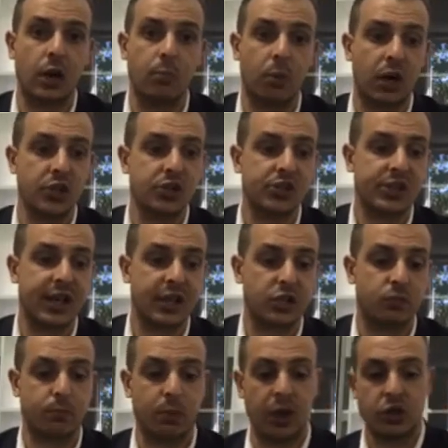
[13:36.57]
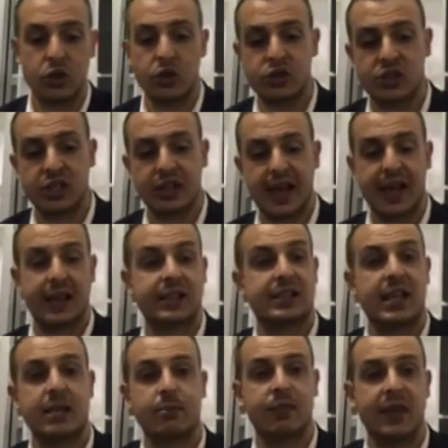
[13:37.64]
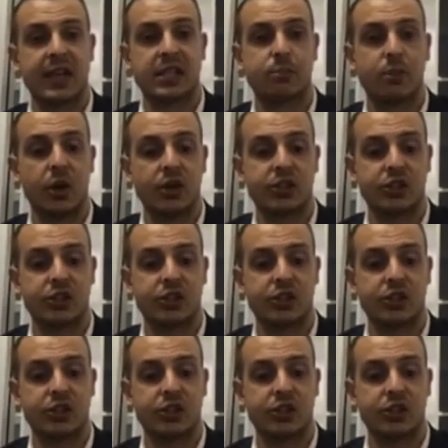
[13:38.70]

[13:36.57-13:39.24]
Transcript: by using our team of experts.